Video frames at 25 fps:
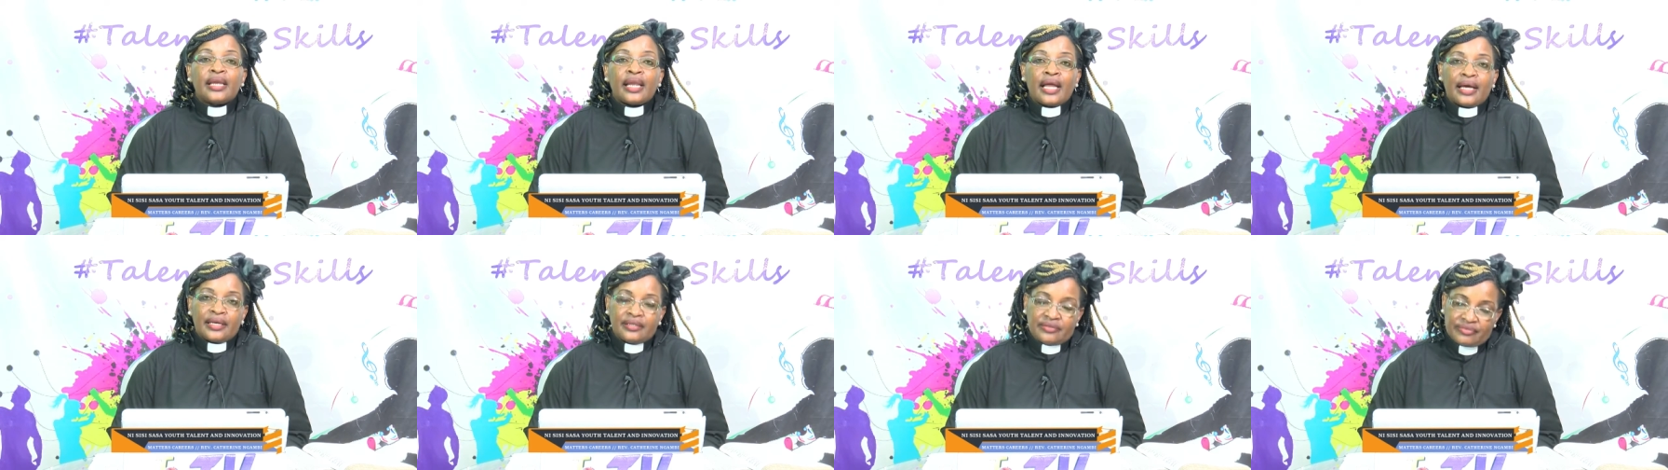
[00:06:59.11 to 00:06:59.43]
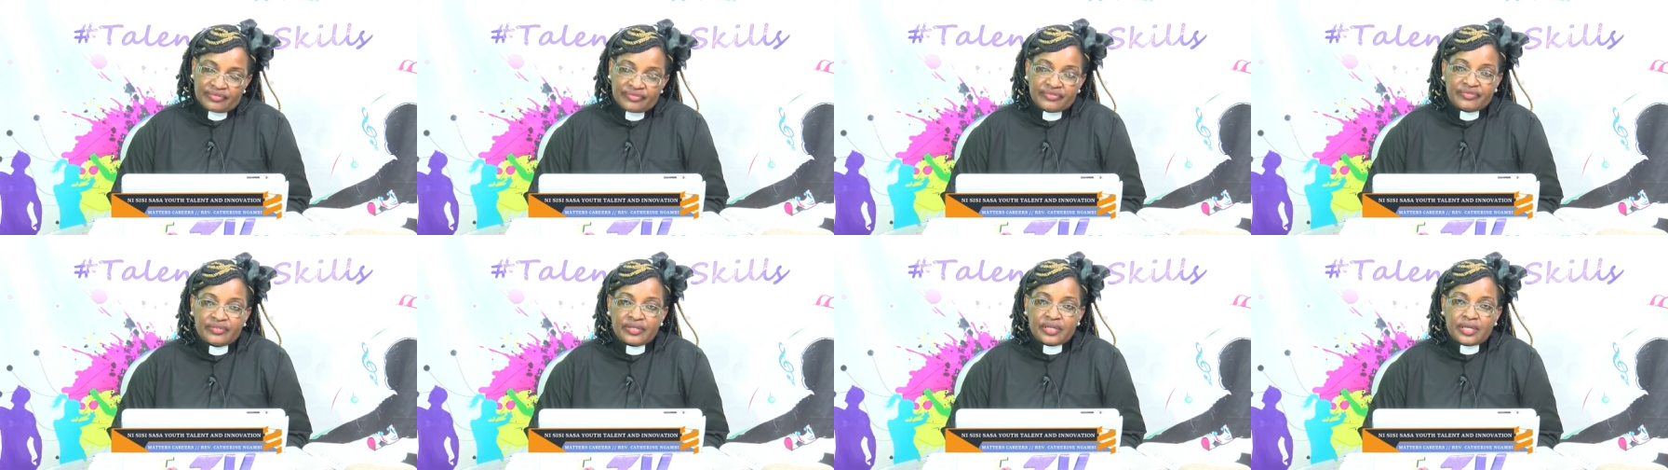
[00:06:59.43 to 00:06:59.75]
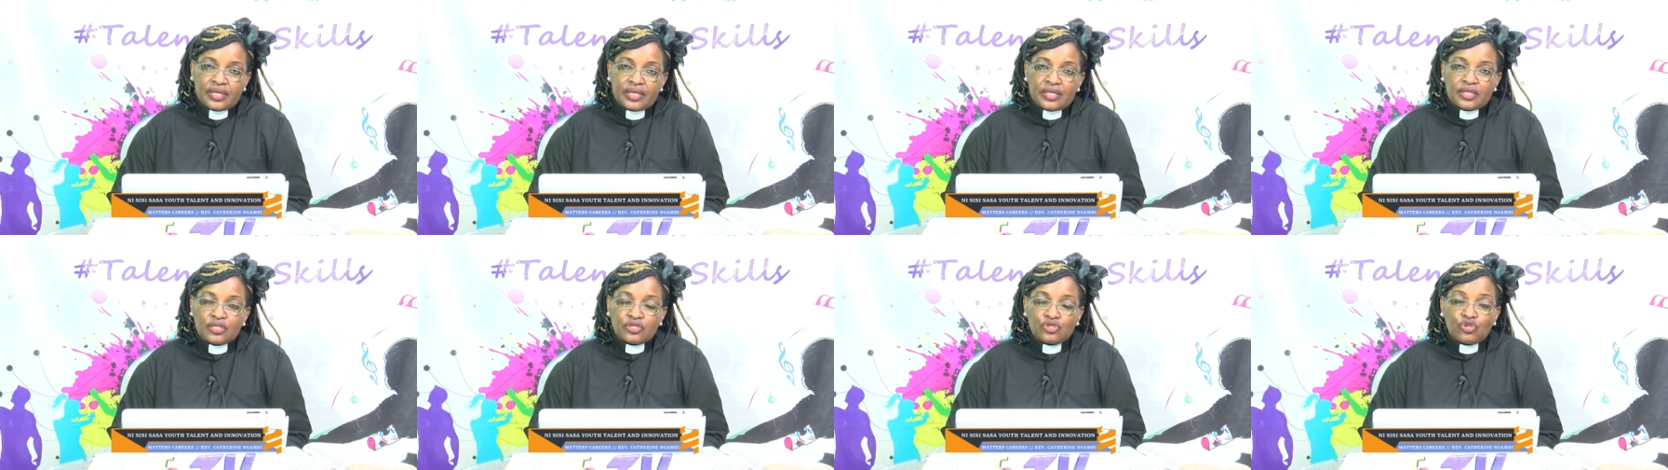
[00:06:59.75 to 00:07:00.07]
life.
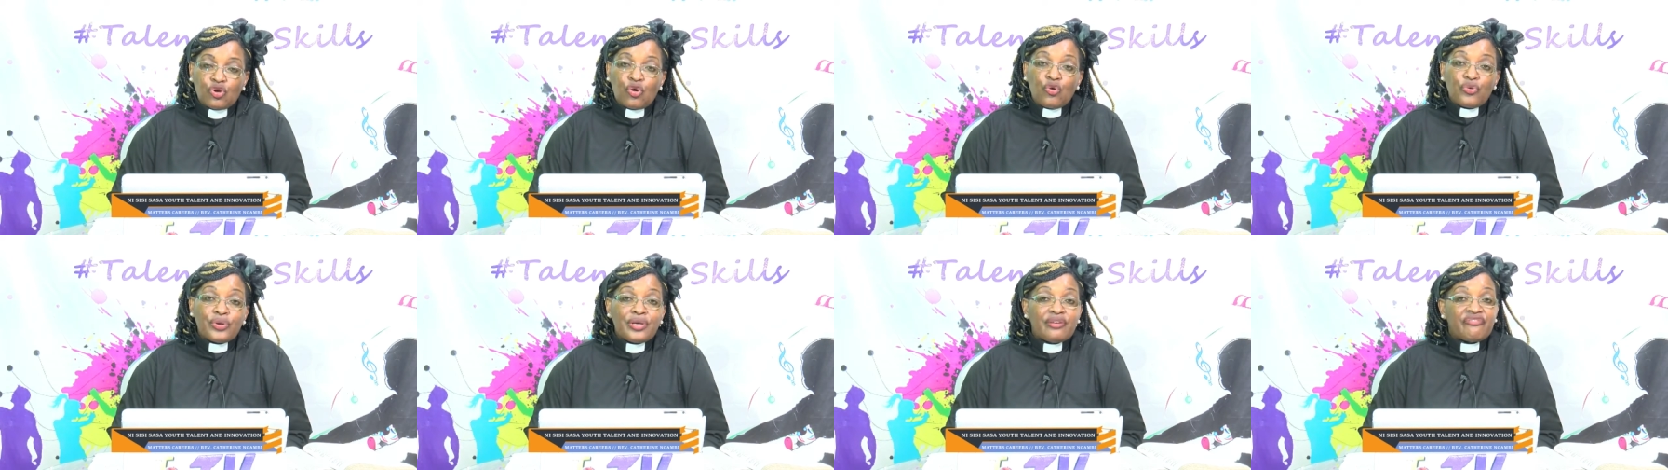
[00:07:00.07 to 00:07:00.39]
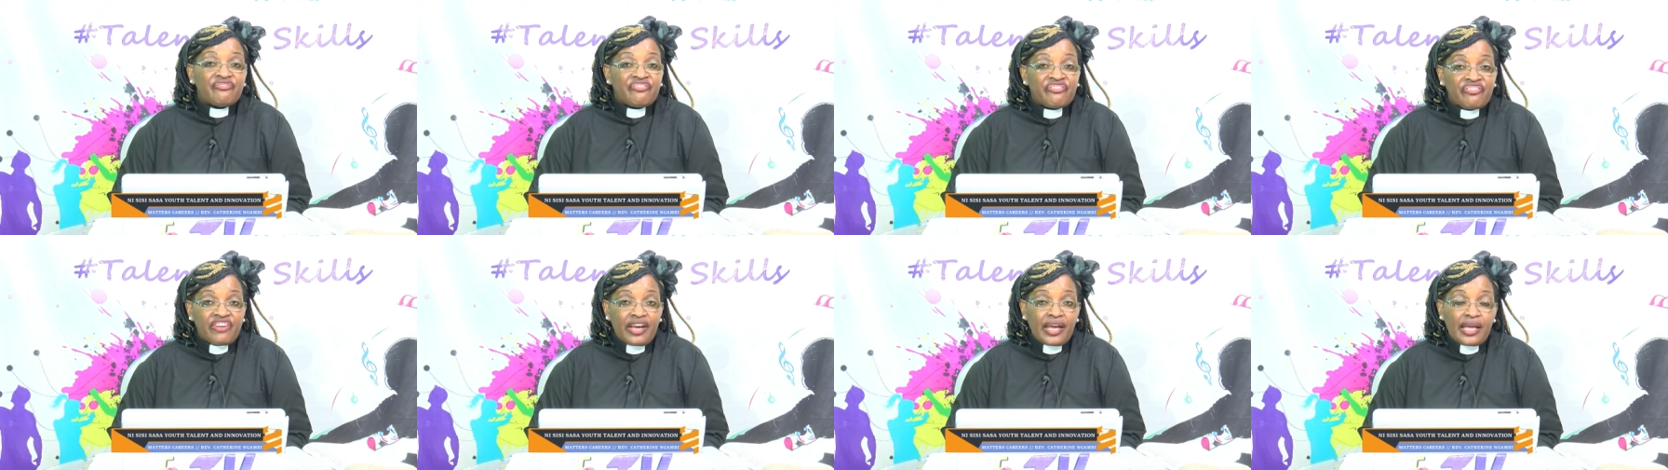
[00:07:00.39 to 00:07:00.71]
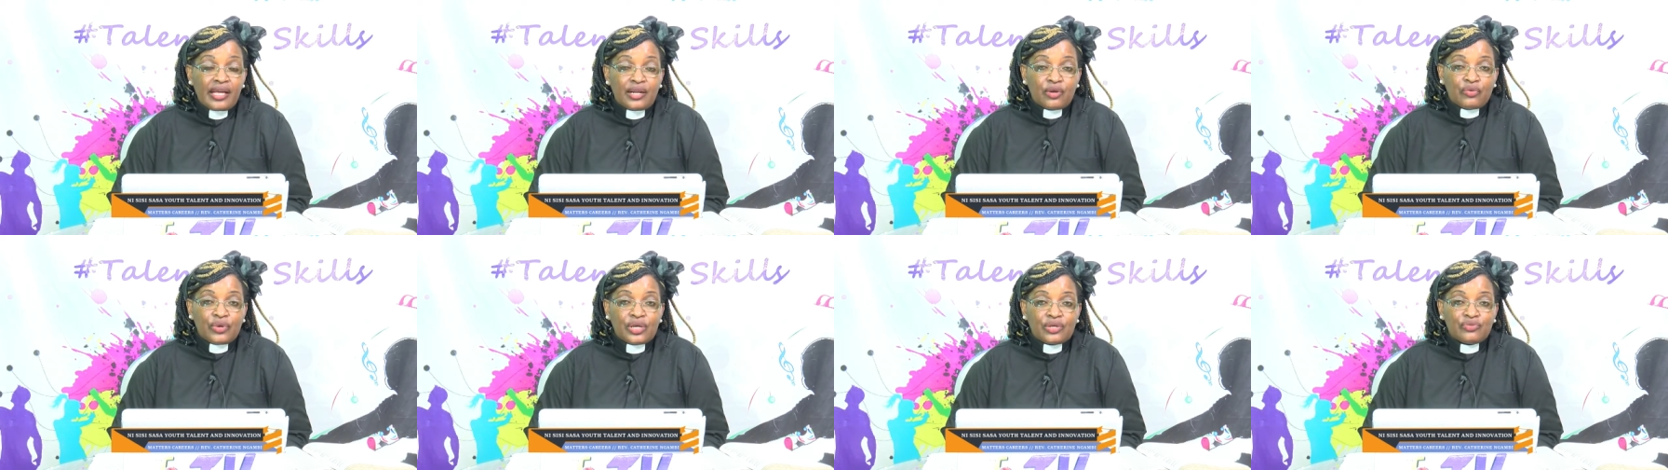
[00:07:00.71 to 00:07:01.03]
So we
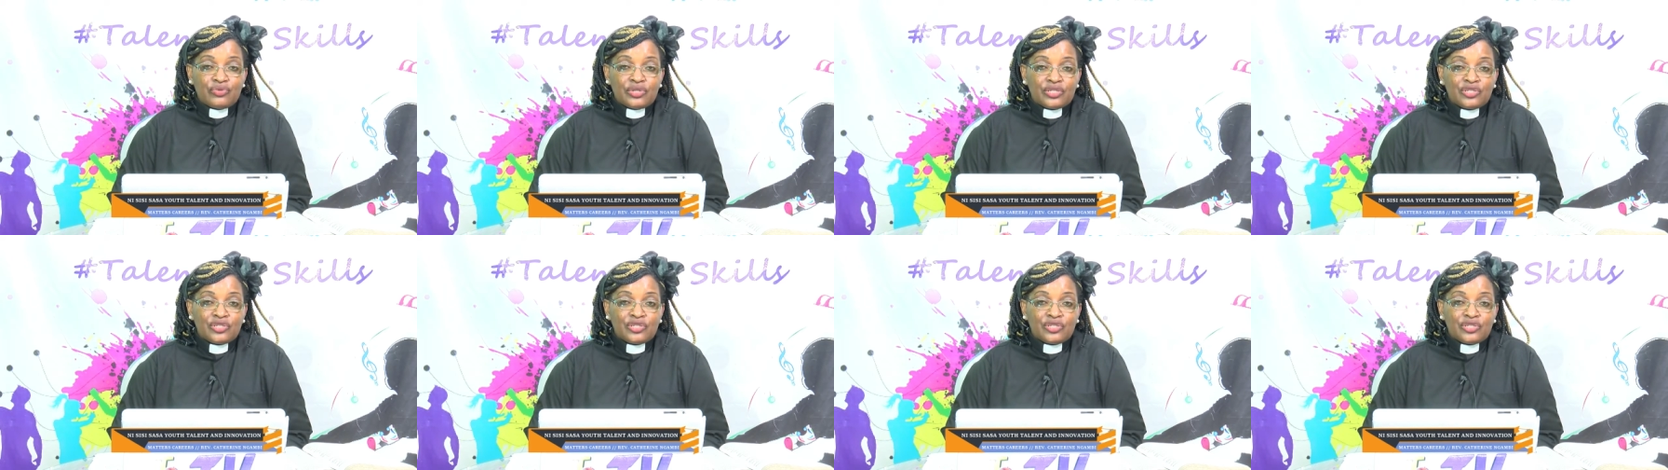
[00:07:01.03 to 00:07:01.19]
fail when we